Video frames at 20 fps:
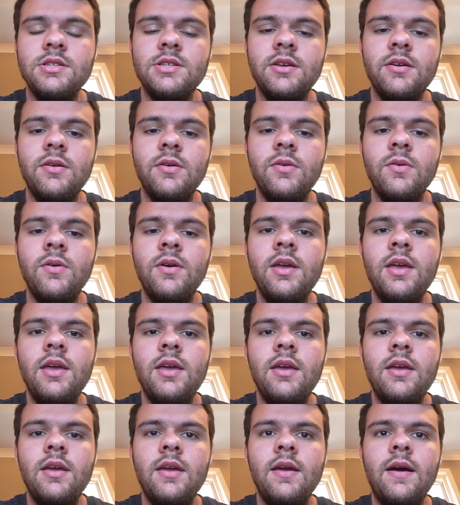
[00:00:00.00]
So
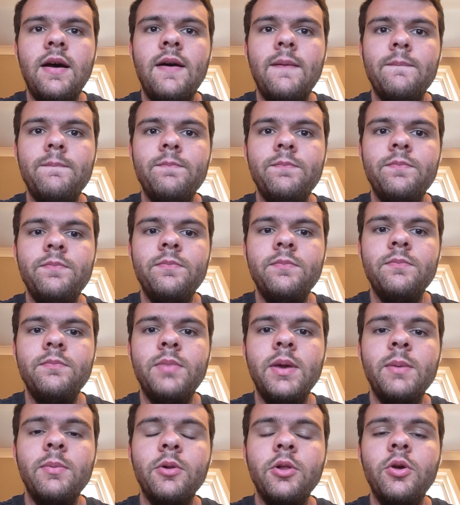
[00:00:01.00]

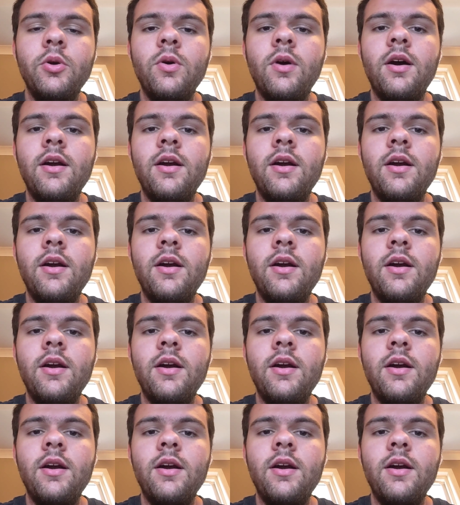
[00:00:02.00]
people who